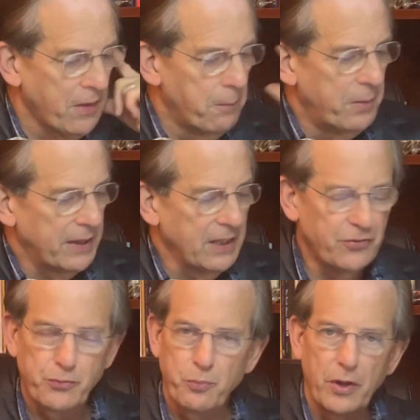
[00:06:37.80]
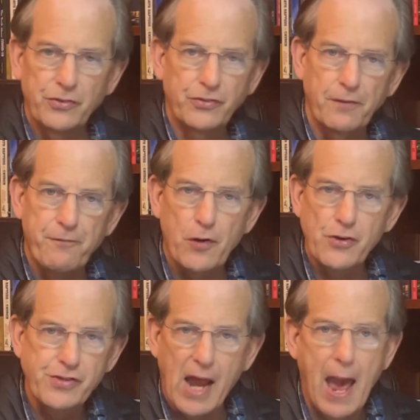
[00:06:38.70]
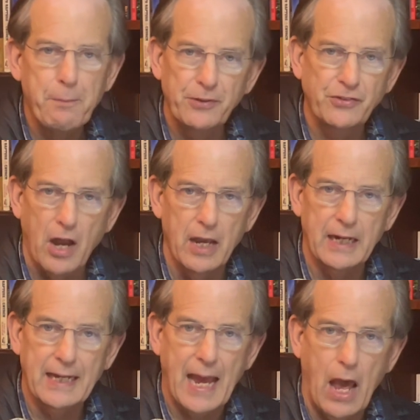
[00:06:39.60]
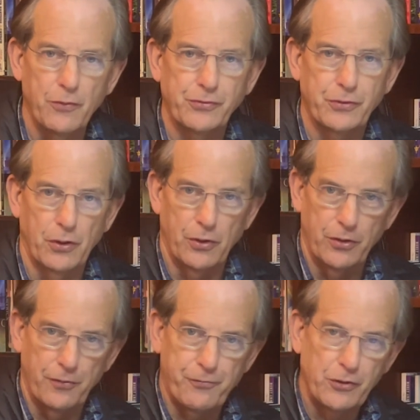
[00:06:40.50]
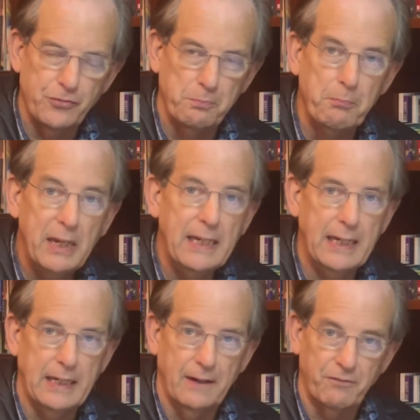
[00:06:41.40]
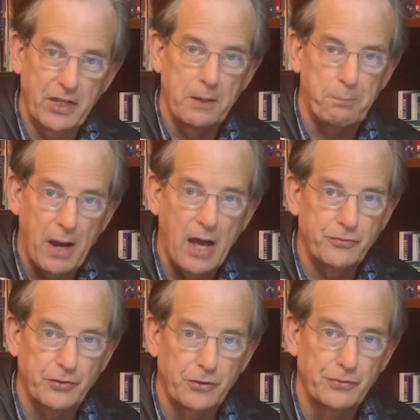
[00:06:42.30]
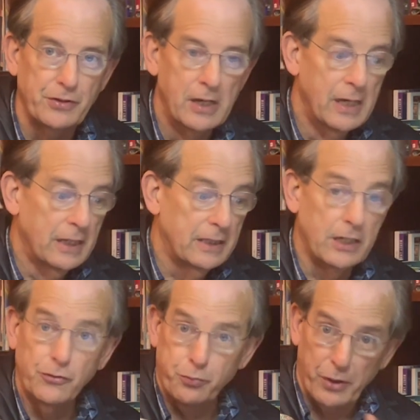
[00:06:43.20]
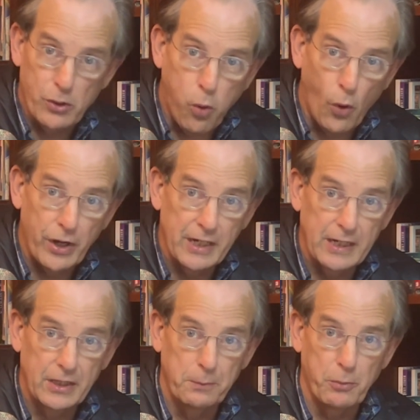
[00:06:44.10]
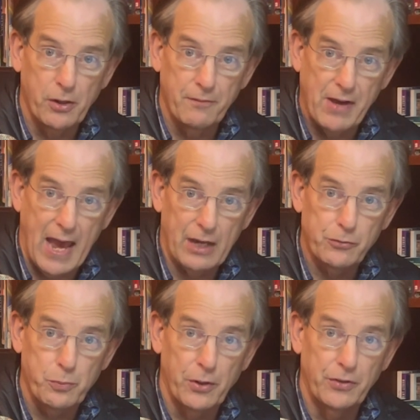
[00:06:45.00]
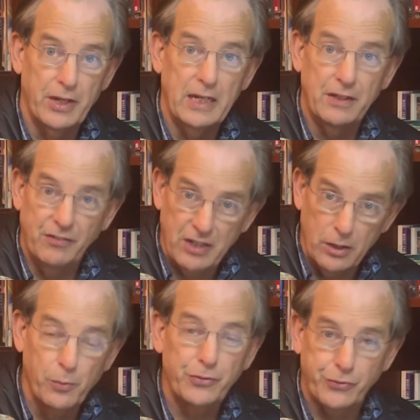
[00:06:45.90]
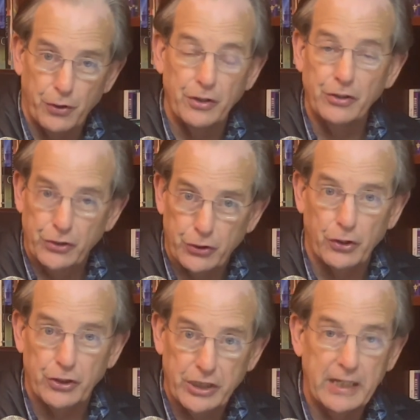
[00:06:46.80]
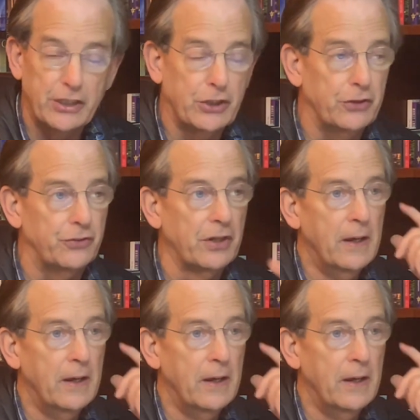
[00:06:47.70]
But this was the first apostolic council or the first meeting of the apostles that is recorded in the book of Acts where they deal with certain church issues.